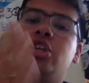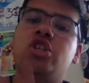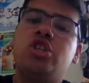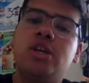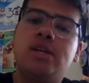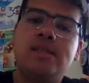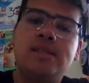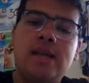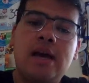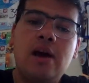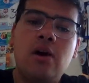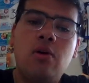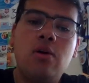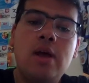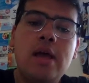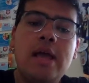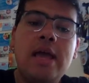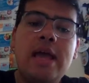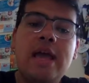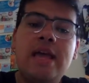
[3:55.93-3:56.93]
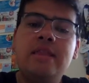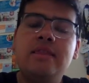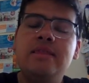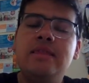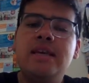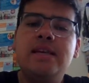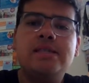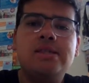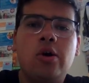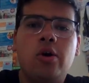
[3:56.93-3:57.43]
Just how in
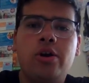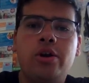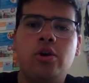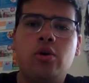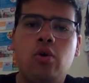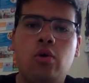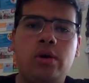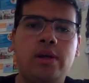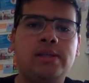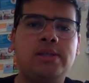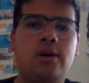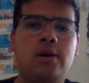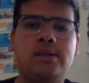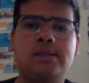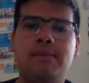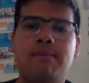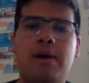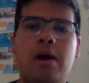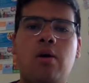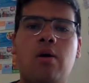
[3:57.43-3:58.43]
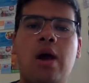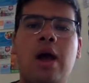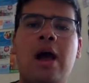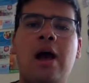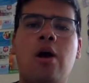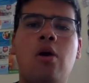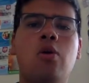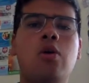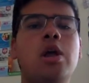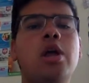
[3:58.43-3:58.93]
this article it talks about
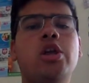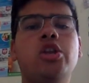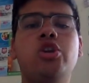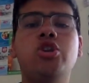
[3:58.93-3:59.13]
how